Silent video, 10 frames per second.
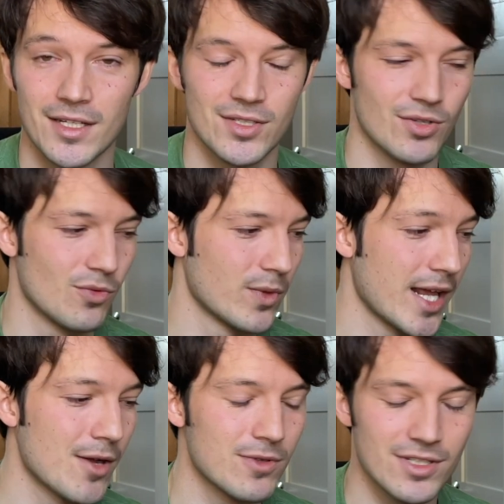So what
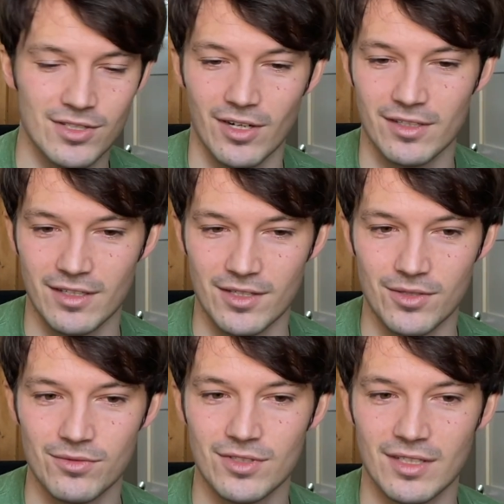I would start to
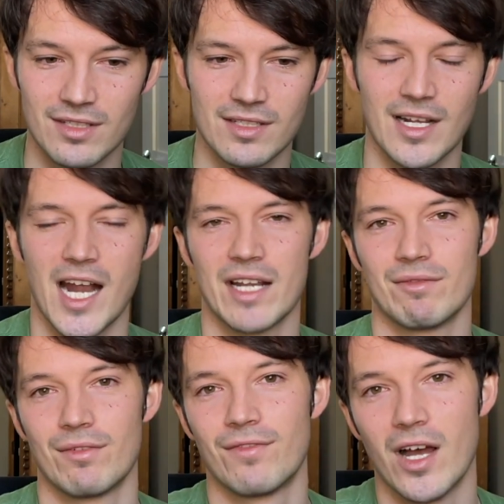do, just as kind
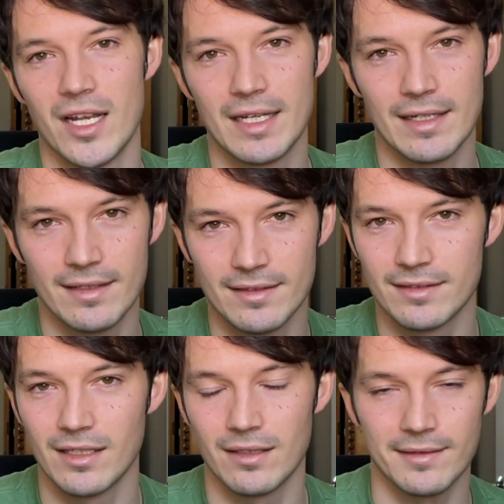of a fun
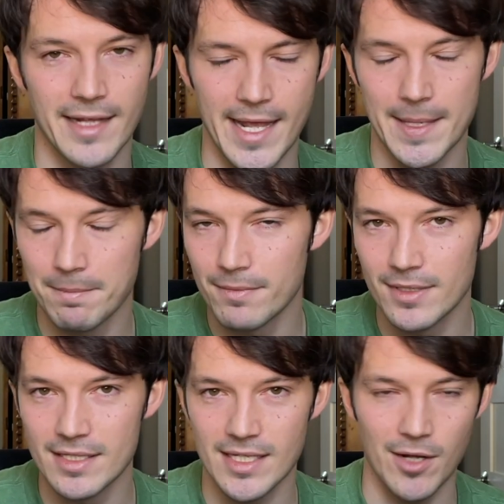little game,
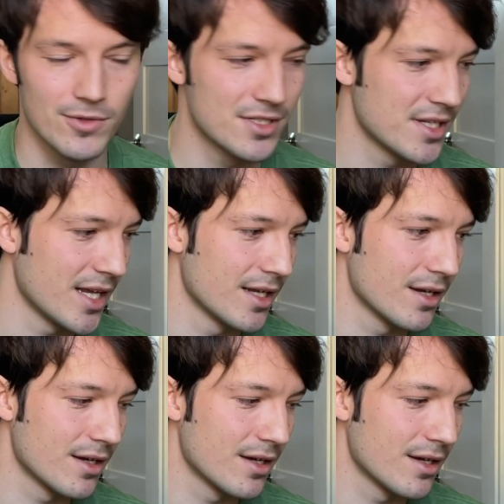is I would say,